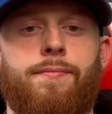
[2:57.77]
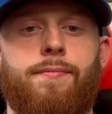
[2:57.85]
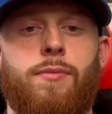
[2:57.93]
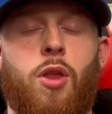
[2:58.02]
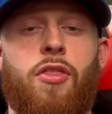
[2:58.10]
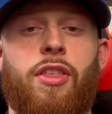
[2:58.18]

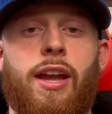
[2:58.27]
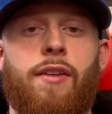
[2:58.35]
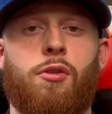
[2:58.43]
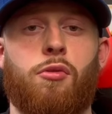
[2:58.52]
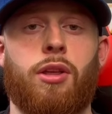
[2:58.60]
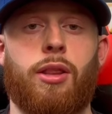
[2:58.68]
nothing
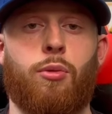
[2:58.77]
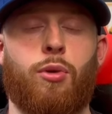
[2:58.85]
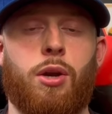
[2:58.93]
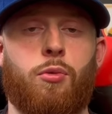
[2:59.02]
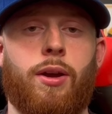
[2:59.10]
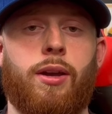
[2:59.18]
ever really
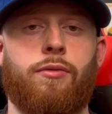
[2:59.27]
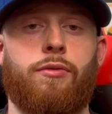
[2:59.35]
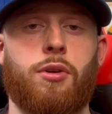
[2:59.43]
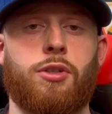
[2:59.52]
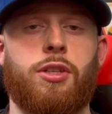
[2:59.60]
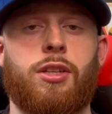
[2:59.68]
went away,
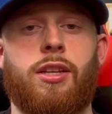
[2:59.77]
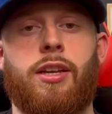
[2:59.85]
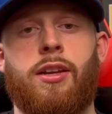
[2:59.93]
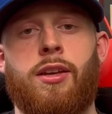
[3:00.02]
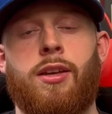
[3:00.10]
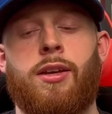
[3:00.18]

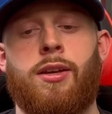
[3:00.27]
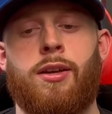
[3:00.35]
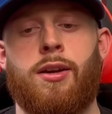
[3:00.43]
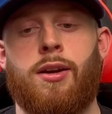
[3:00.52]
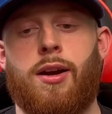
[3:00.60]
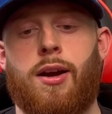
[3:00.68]
unfortunately.
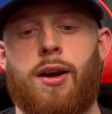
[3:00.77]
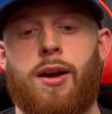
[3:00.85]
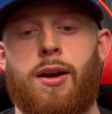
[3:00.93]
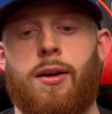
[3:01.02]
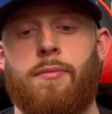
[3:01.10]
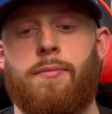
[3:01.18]

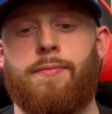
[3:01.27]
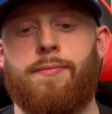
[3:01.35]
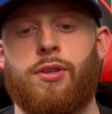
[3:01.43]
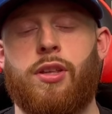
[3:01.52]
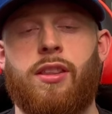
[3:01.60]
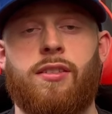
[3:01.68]
Um,
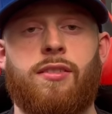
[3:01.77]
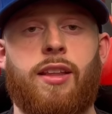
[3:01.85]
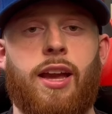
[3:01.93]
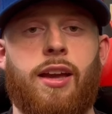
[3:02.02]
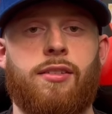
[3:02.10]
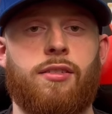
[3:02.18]
to this
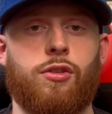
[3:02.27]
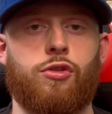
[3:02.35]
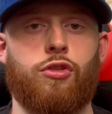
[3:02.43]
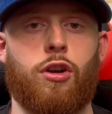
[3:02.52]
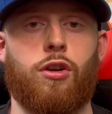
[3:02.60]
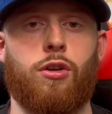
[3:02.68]
day, I still
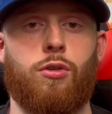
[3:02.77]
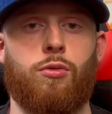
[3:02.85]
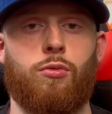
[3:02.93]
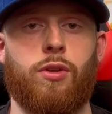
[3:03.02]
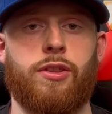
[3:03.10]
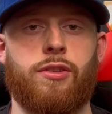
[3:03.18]
struggle
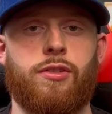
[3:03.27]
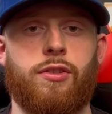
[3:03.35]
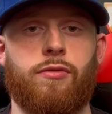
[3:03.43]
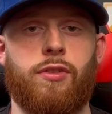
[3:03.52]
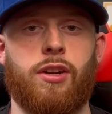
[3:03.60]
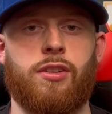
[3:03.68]
with
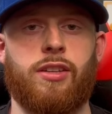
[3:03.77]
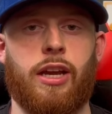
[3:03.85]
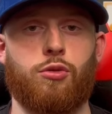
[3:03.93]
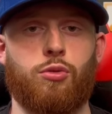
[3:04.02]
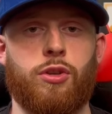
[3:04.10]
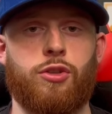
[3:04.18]
severe
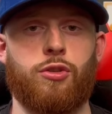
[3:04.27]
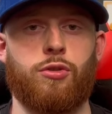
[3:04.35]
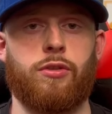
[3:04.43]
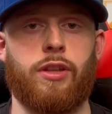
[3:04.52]
sexual issues